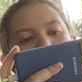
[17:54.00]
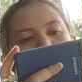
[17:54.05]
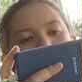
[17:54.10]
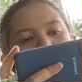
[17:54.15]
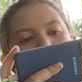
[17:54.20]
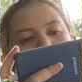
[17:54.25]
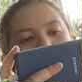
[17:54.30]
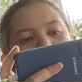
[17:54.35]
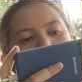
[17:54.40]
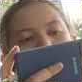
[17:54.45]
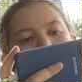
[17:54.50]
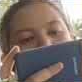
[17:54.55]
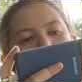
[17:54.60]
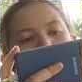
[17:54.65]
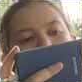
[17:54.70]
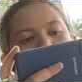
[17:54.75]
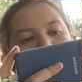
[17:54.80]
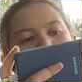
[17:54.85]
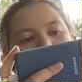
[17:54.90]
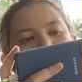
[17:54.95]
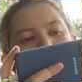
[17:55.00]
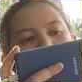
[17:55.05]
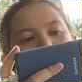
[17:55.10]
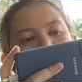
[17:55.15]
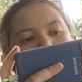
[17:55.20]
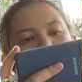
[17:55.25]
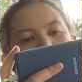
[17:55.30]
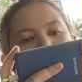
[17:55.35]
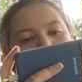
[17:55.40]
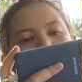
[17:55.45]

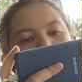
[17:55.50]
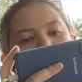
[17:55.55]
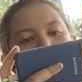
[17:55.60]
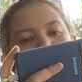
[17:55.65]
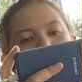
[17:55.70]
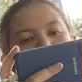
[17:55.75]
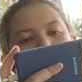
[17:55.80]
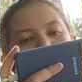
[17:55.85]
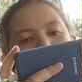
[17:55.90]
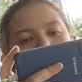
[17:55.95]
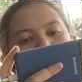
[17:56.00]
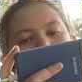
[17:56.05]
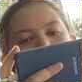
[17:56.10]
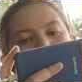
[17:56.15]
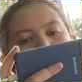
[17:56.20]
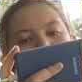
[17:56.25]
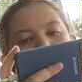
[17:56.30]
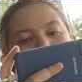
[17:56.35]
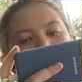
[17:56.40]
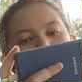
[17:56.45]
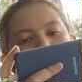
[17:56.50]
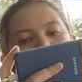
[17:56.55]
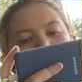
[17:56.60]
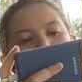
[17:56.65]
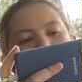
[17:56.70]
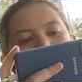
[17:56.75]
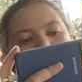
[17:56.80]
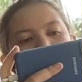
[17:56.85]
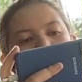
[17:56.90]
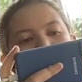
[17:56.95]

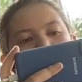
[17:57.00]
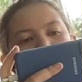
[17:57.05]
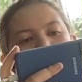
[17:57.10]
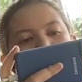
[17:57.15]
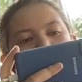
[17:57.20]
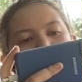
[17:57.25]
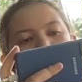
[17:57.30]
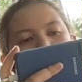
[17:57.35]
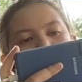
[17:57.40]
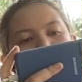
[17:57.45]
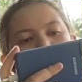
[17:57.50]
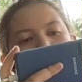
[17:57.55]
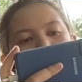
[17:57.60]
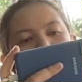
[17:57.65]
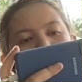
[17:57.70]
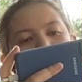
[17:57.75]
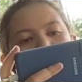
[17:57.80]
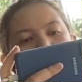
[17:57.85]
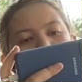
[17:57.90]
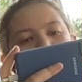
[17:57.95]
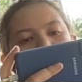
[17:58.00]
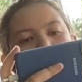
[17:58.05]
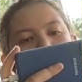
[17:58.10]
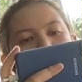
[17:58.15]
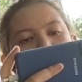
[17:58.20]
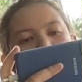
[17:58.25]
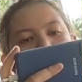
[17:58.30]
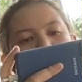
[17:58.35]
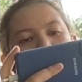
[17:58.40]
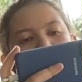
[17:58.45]

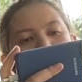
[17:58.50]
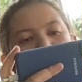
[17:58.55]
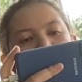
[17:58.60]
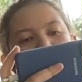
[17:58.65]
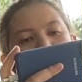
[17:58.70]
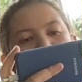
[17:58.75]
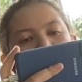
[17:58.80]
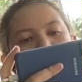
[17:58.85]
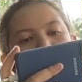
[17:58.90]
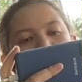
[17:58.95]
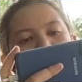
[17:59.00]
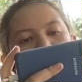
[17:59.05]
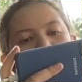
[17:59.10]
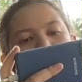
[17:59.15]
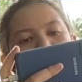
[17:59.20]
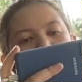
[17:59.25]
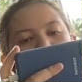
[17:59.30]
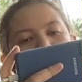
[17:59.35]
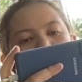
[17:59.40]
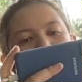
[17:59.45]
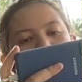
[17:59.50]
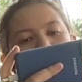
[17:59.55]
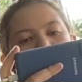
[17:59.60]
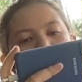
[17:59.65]
Nobody speaks.